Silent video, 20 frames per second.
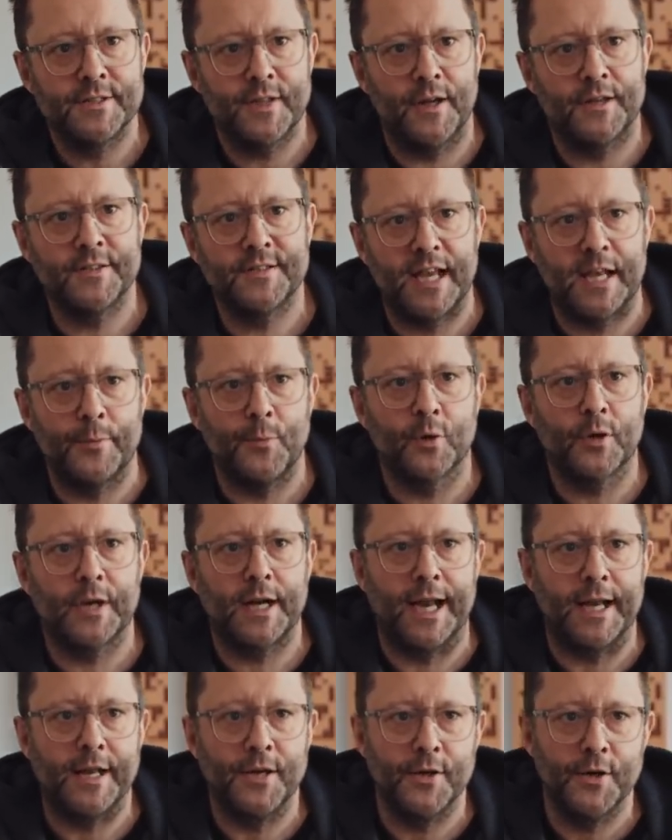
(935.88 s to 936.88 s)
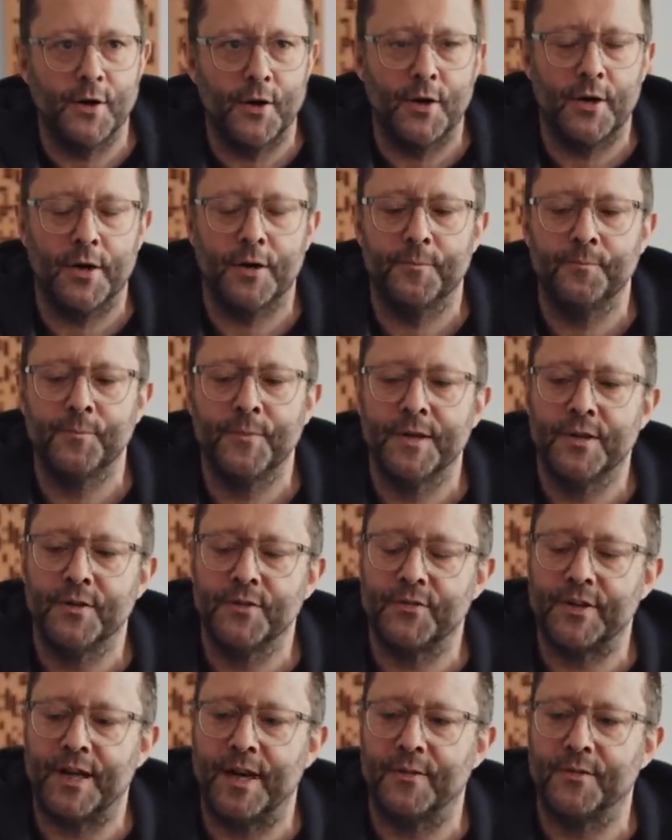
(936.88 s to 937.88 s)
turntable cannot
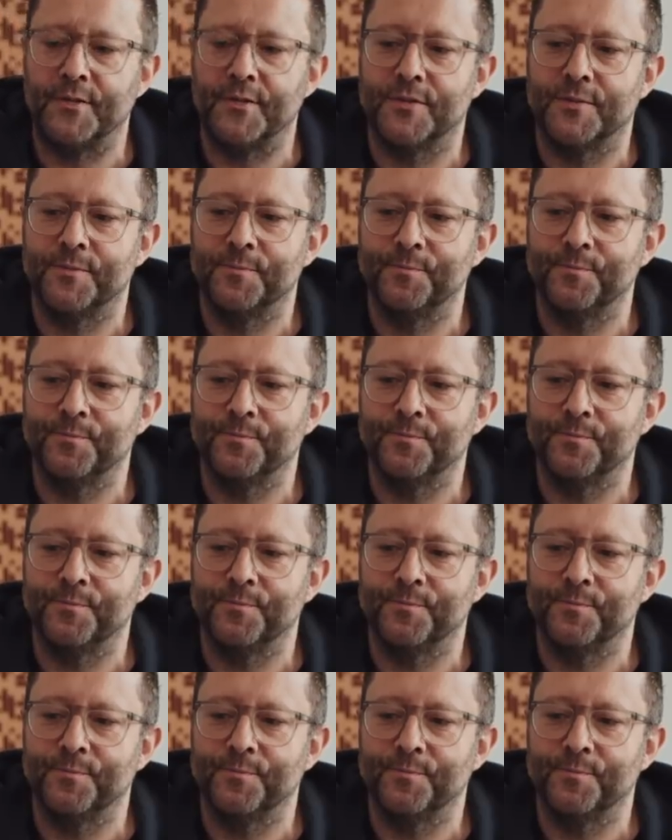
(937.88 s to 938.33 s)
sound,